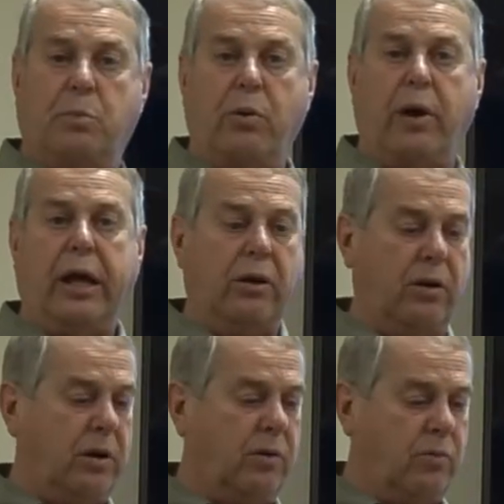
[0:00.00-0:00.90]
per
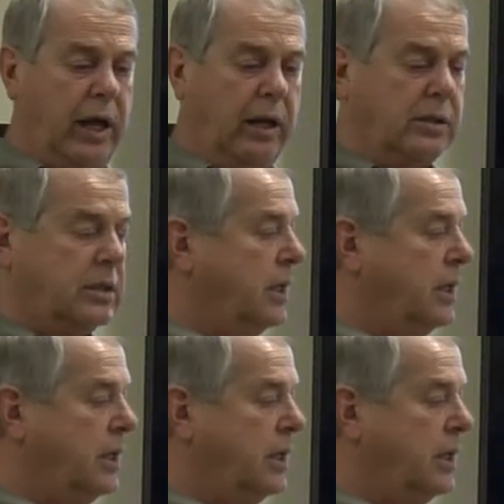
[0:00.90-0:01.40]
acre in rent.